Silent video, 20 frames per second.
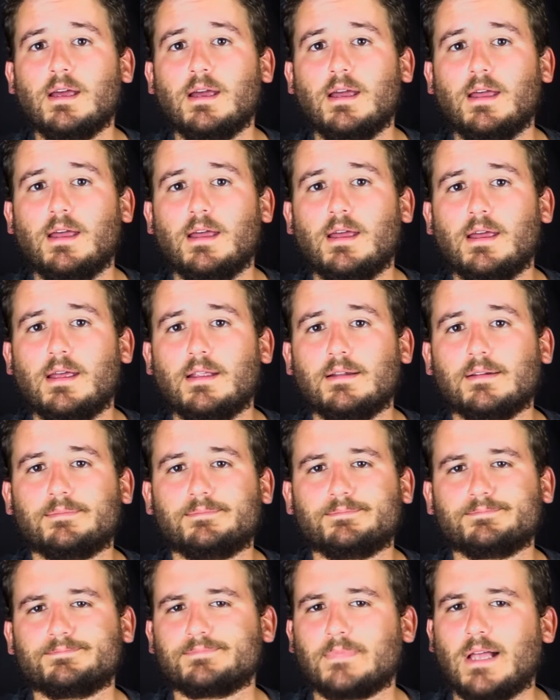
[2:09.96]
and
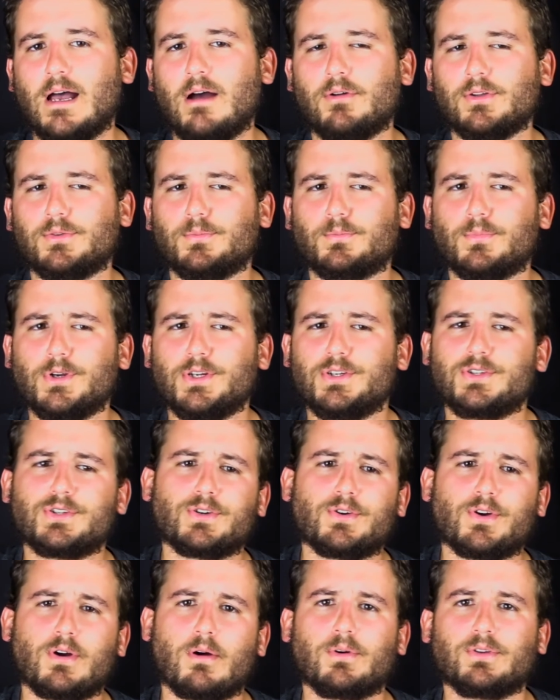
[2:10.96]
I was pretty
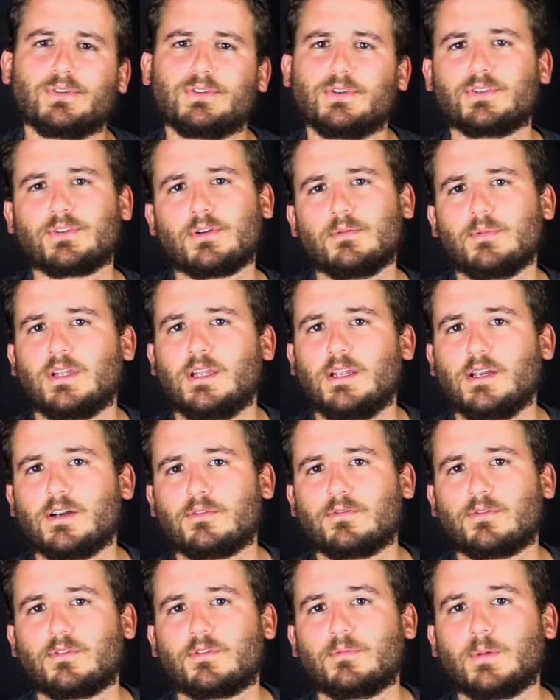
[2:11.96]
sure I was just coming here
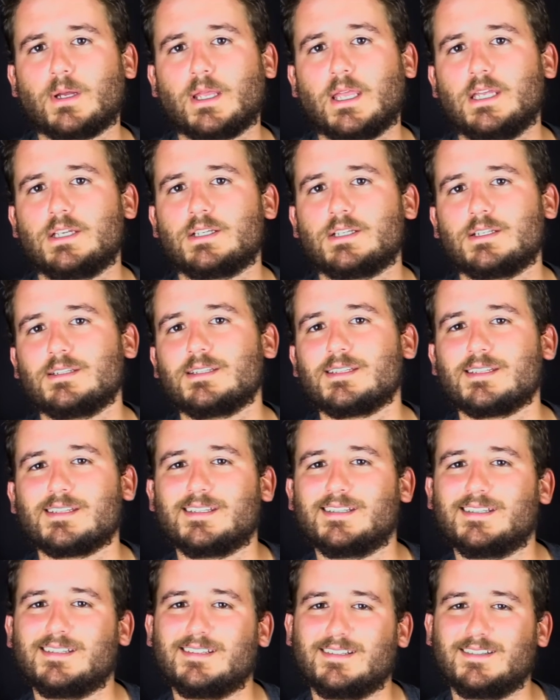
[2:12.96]
for vacations,
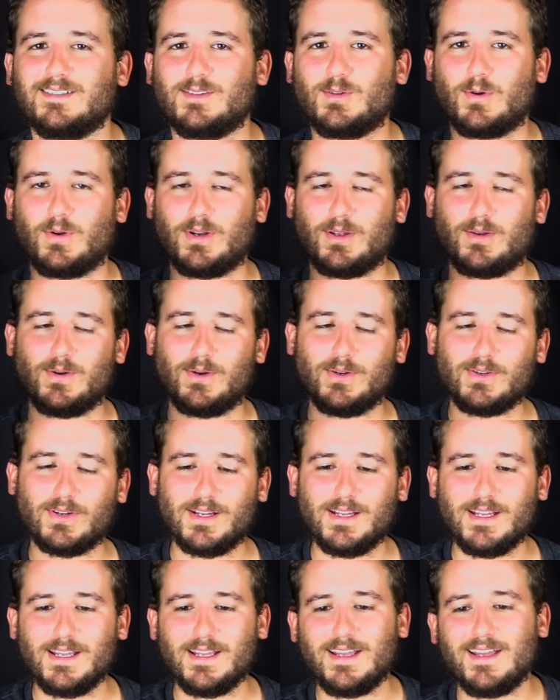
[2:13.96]
quote unquote,
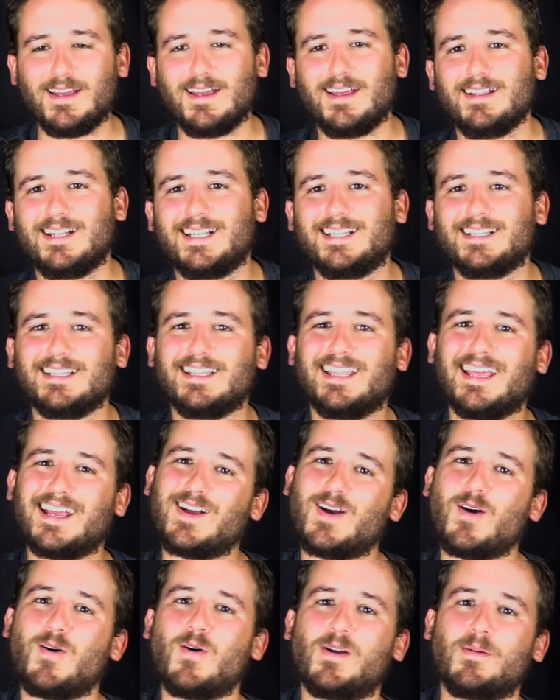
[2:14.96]
and
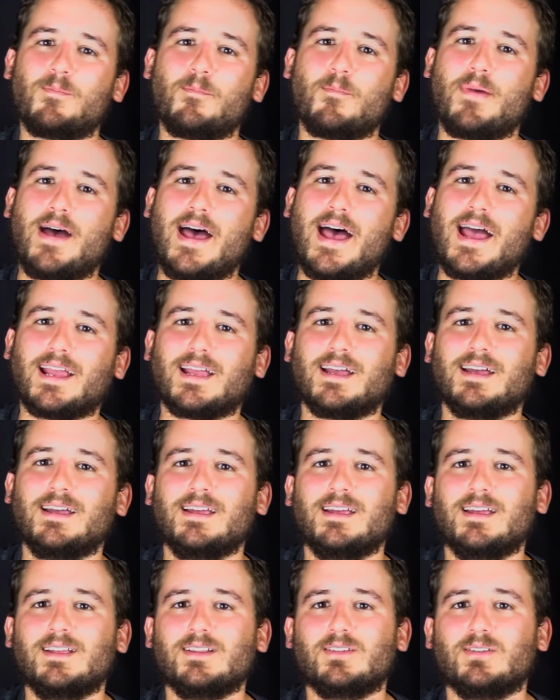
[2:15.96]
then going back
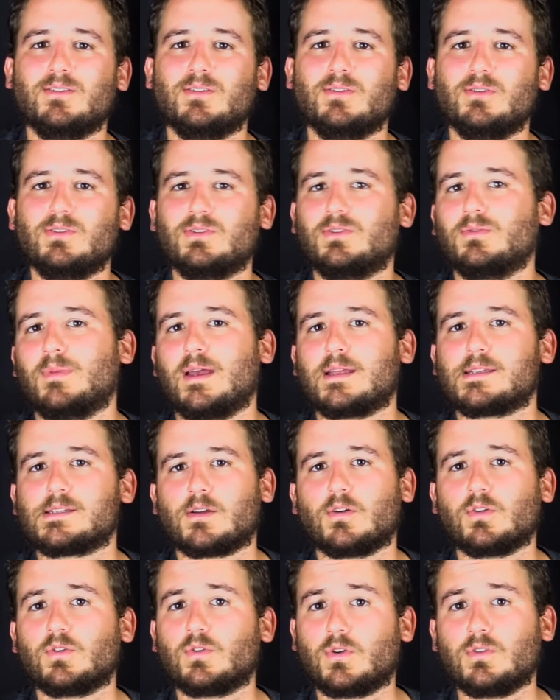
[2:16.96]
to
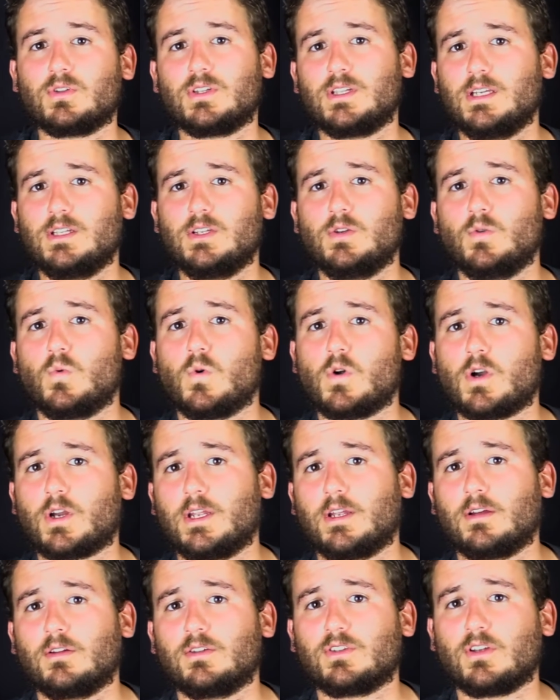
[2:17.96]
Mexico to continue
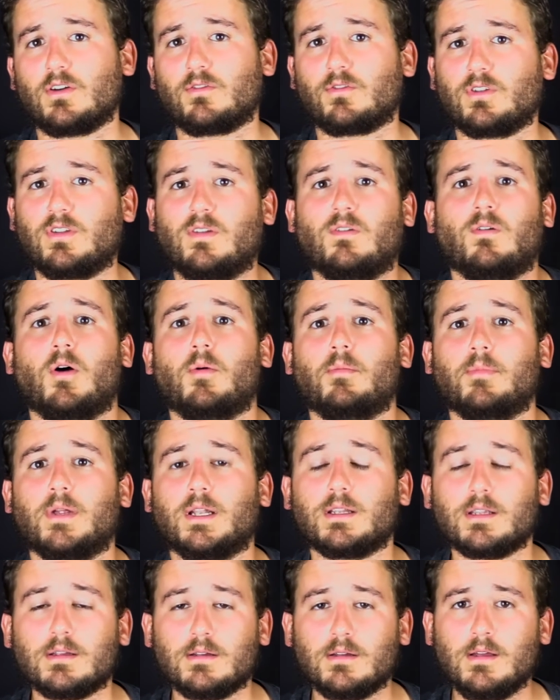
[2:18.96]
working on software
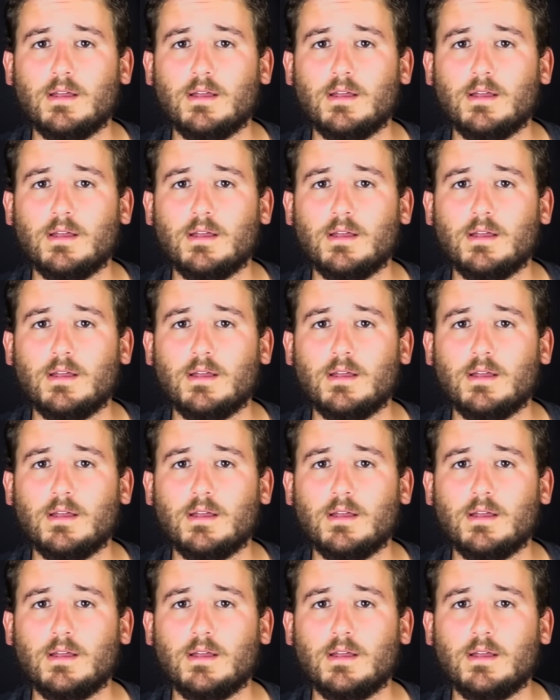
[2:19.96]
development.